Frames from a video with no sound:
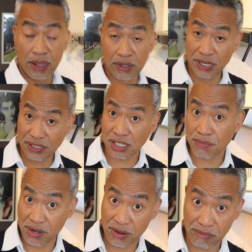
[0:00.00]
This is a
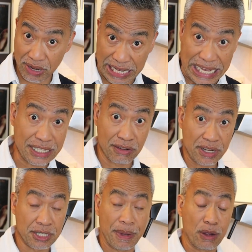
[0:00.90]
very easy
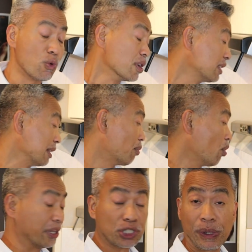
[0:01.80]
recipe. Once it
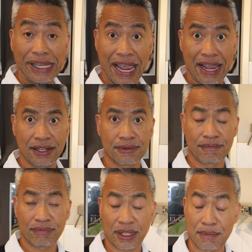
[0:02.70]
boils, we'll add
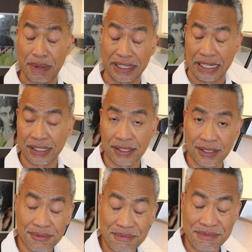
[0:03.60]

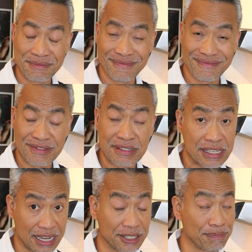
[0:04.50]
patis.
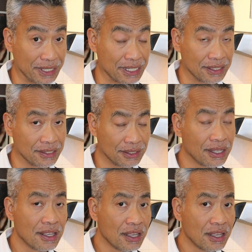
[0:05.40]
Yes, patis.